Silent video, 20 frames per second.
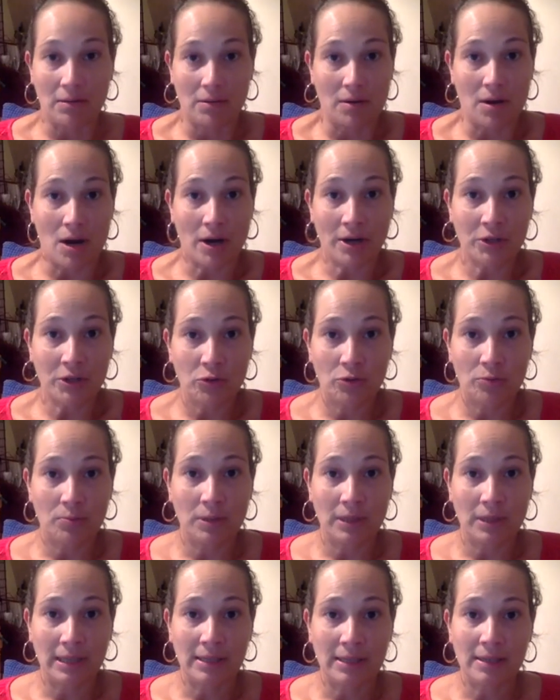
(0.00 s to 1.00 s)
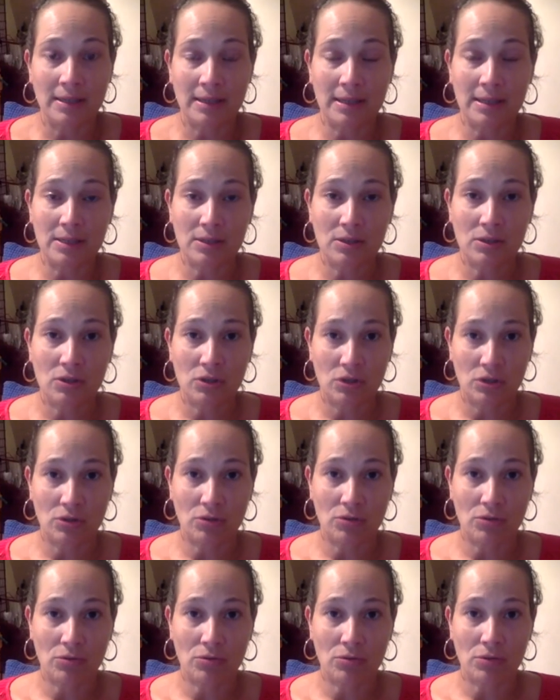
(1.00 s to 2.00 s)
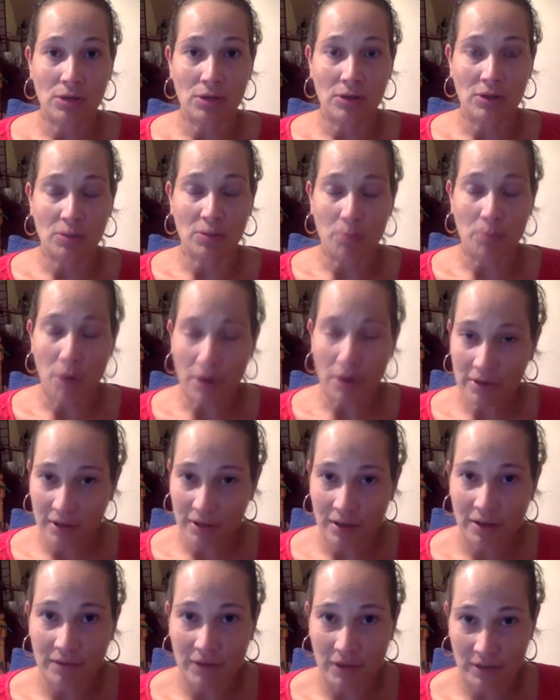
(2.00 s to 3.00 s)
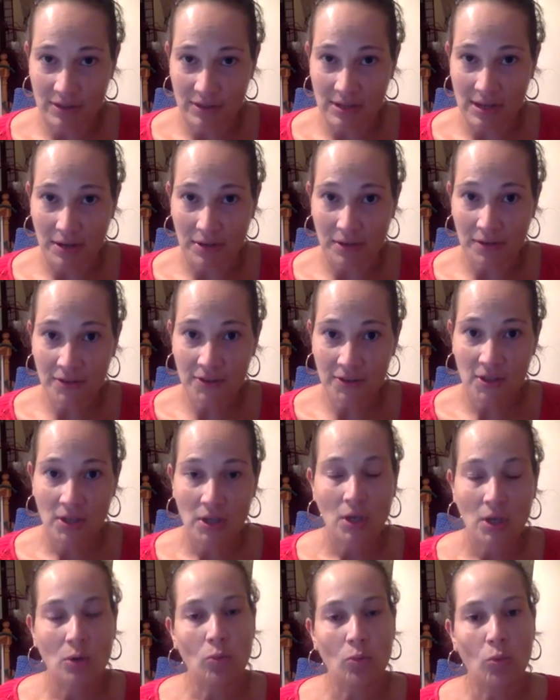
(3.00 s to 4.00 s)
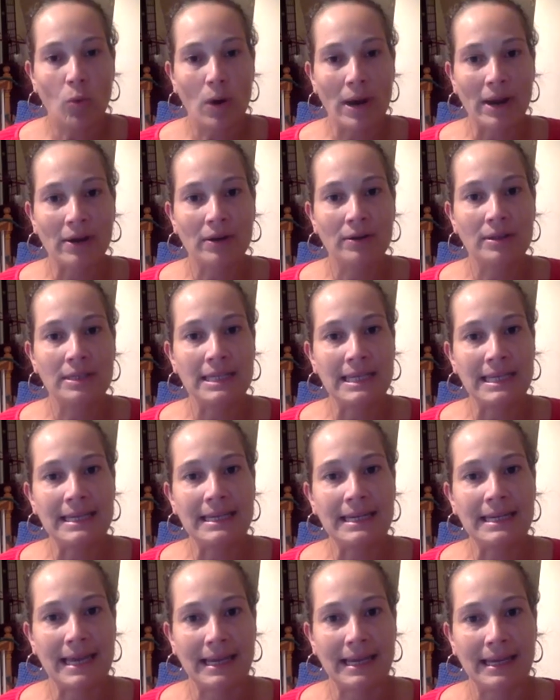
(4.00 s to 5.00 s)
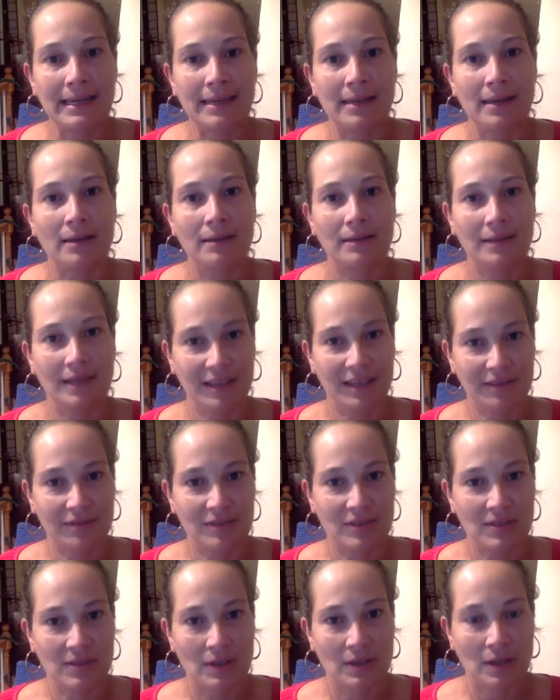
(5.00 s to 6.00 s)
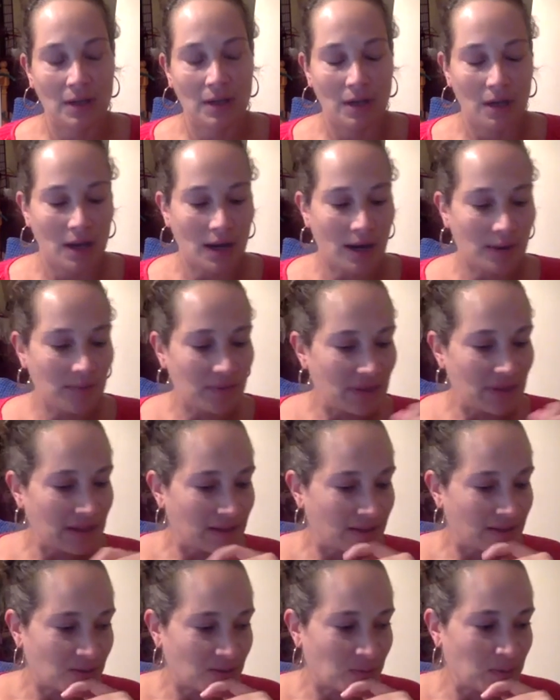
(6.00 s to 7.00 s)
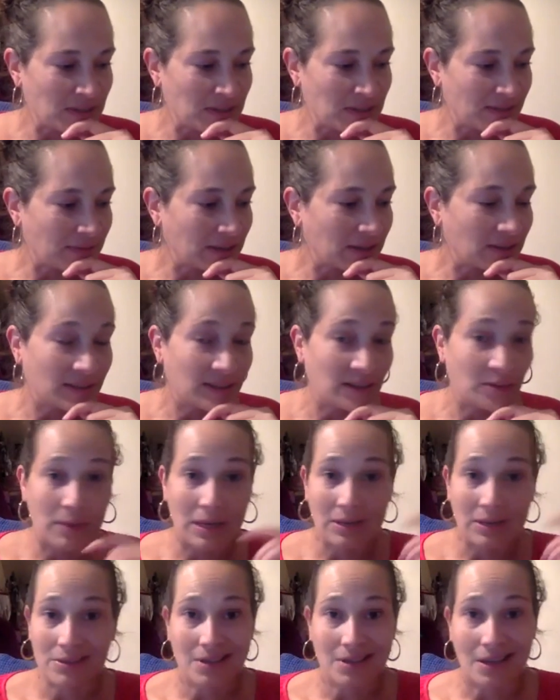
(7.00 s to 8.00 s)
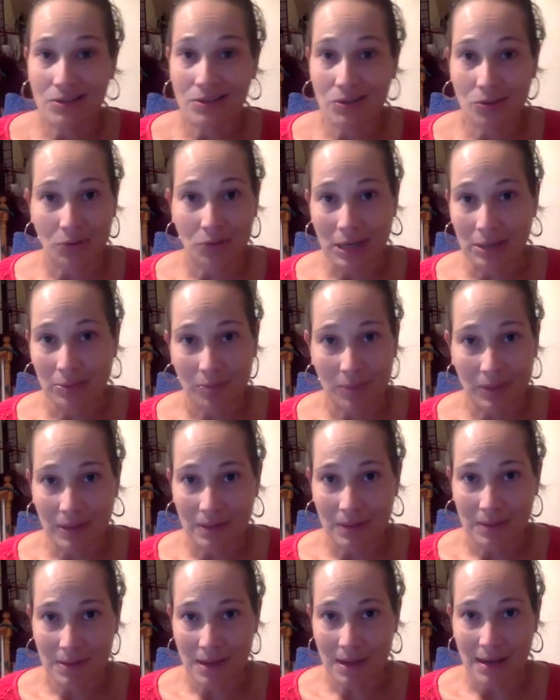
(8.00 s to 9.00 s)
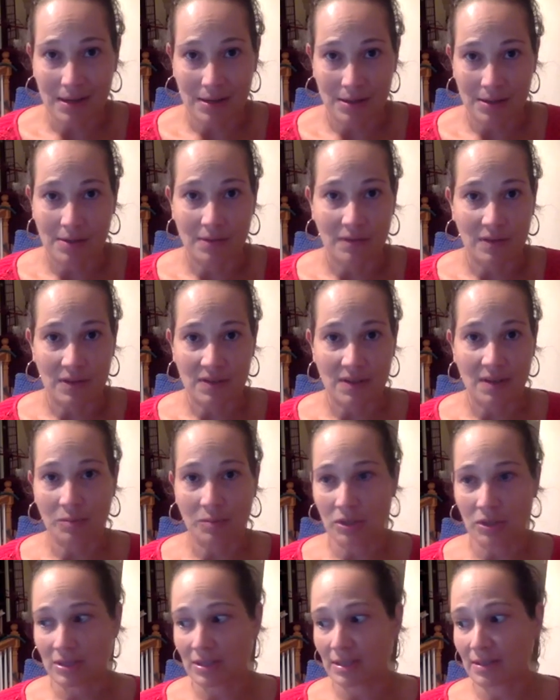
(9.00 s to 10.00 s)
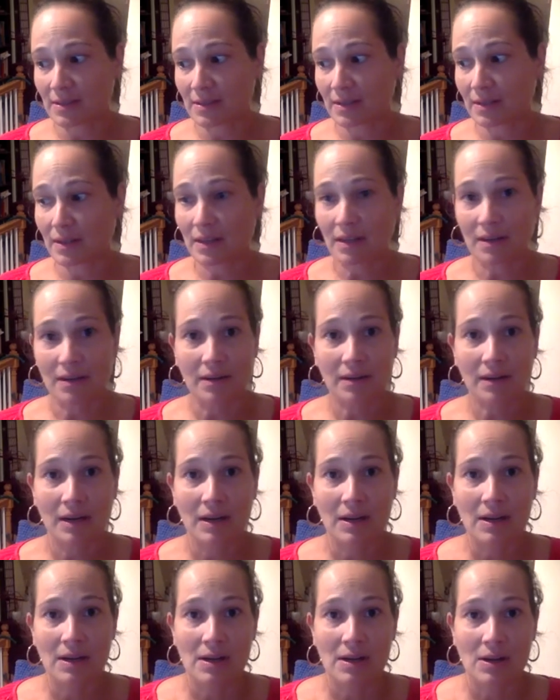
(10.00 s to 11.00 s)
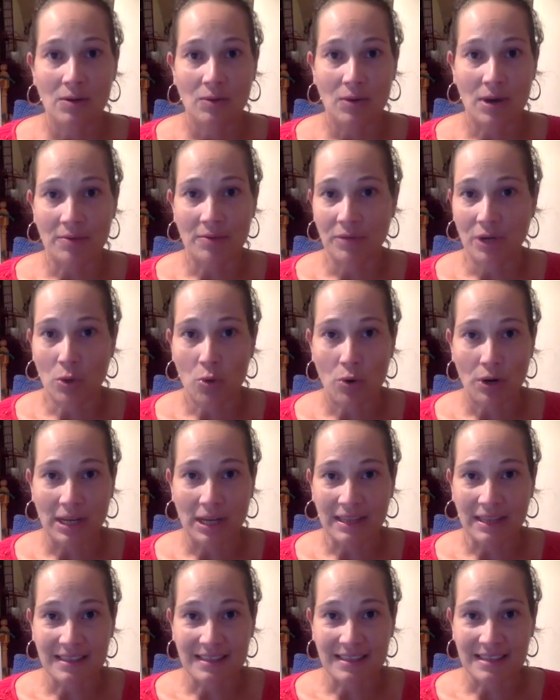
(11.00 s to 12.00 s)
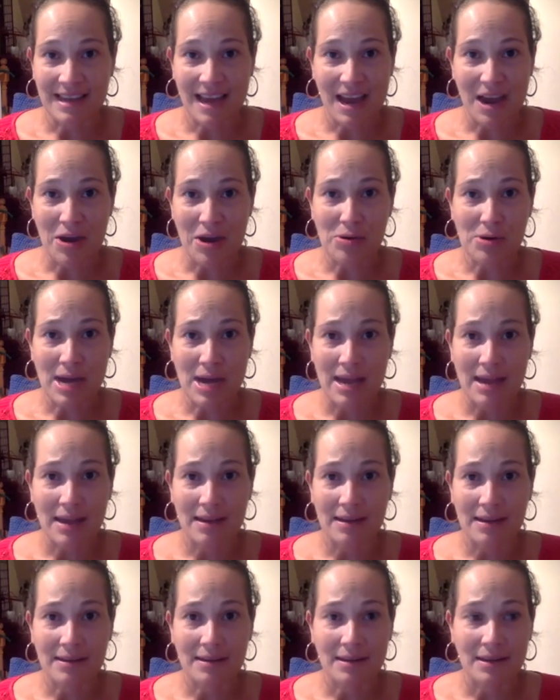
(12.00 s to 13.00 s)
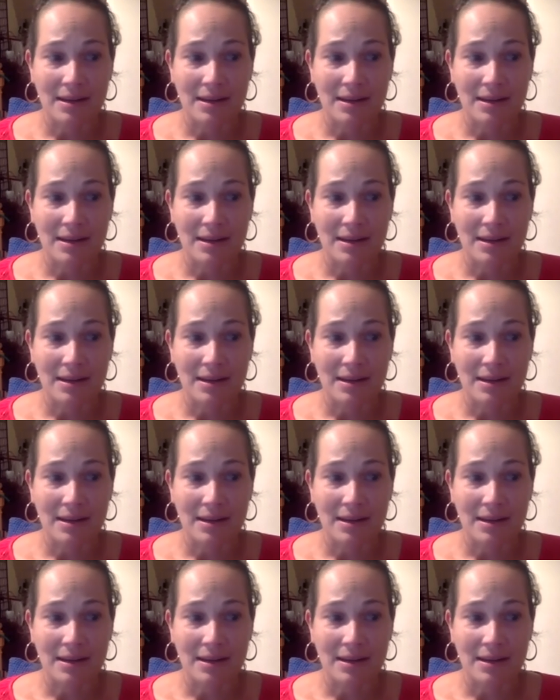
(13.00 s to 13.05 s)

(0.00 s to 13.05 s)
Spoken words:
arguably into the part of our cells where DNA lives. I'm thinking specifically about sunscreen being the end of the summer season here where I'm recording this now. And